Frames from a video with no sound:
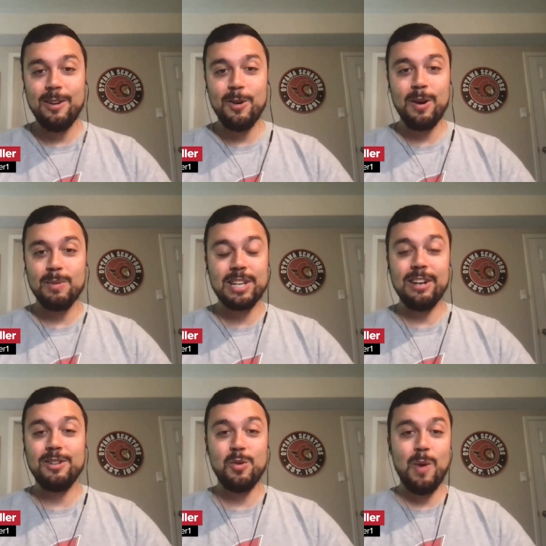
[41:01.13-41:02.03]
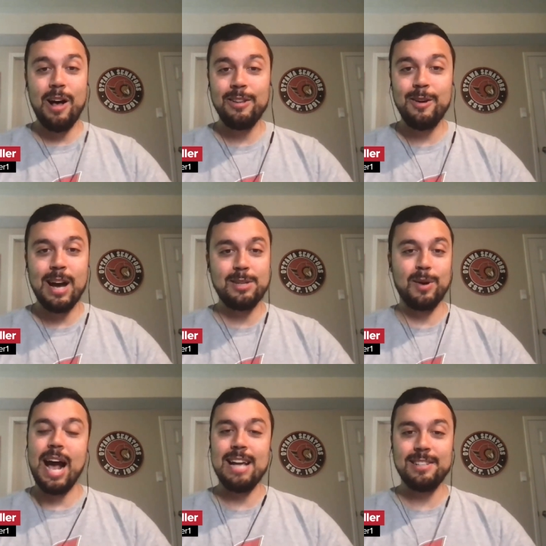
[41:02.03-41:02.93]
knew it was going to do well. You guys were
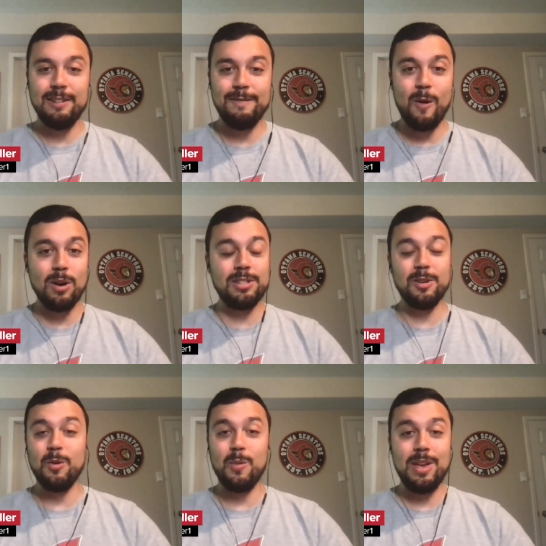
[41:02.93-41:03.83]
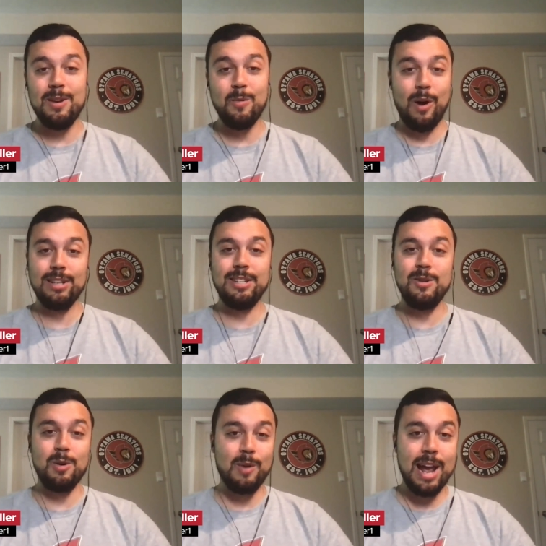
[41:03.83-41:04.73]
asking for it, so we wanted to
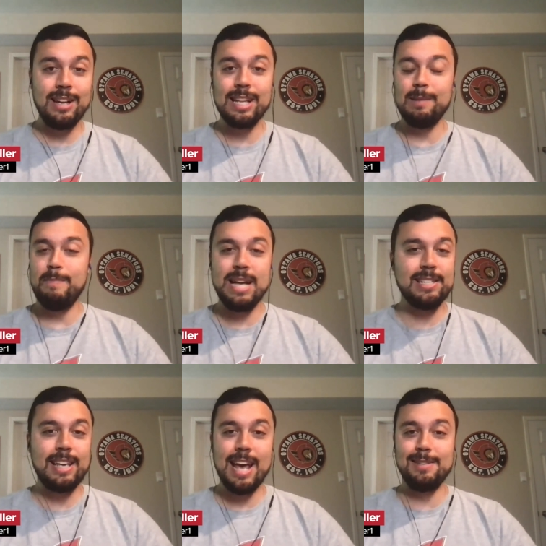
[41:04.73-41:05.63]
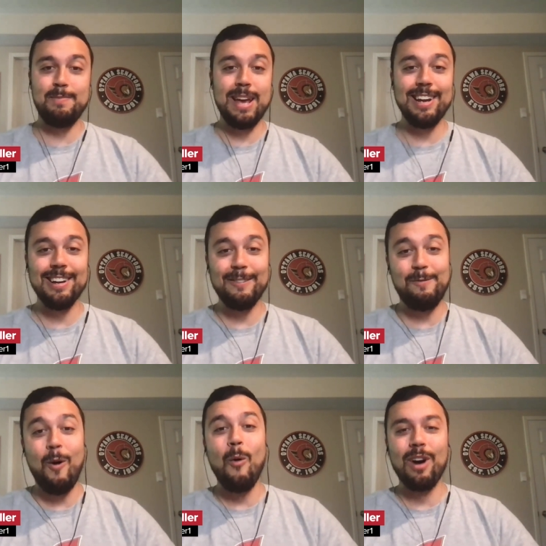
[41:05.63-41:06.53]
do it right, get the best guess, make it a
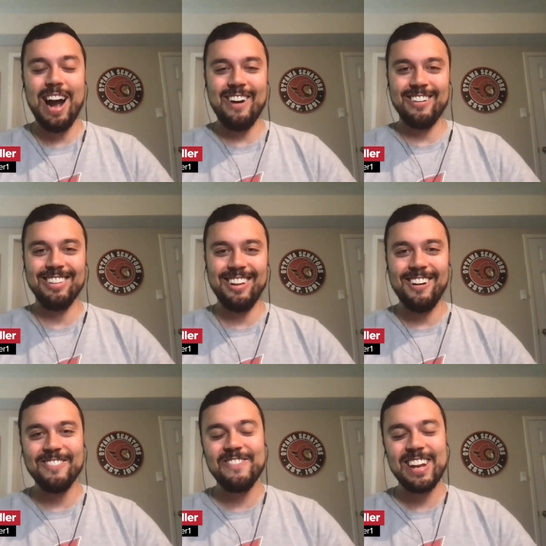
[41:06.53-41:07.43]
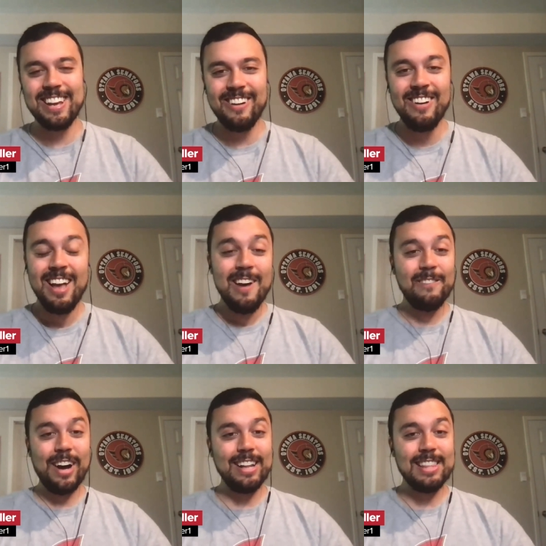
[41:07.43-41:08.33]
four-hour-long video.
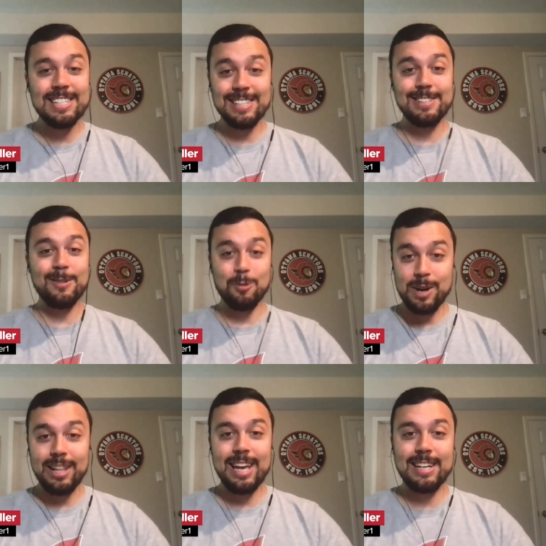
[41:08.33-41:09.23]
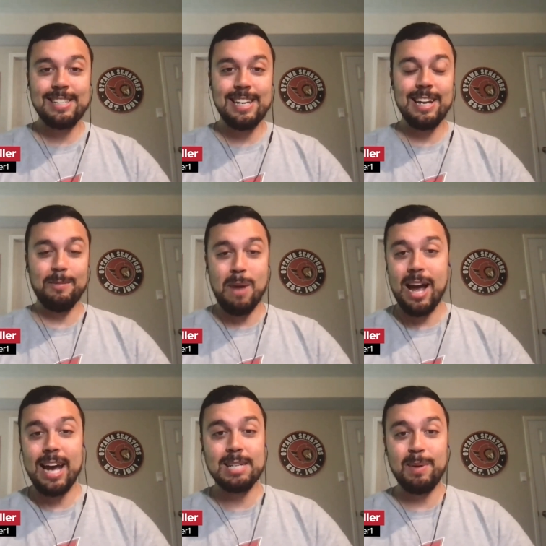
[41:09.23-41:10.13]
But this is really exceeding
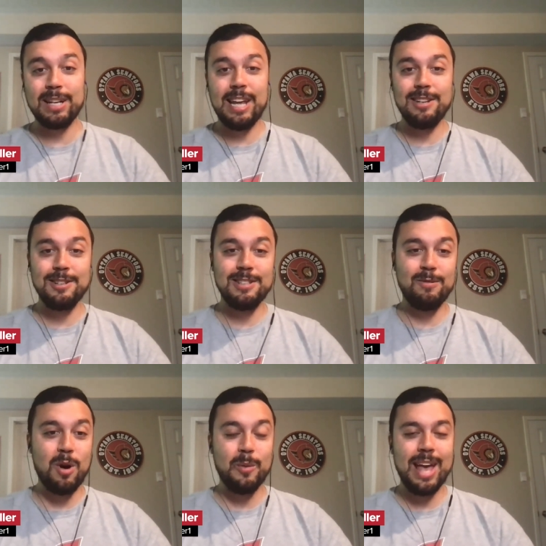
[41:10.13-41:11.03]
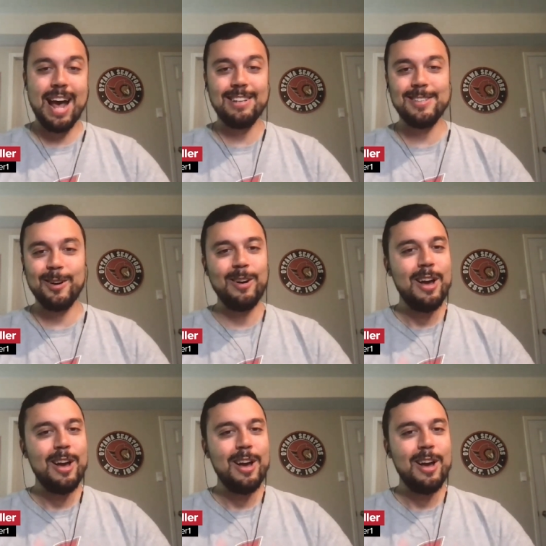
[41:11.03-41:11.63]
my expectations of what we had. So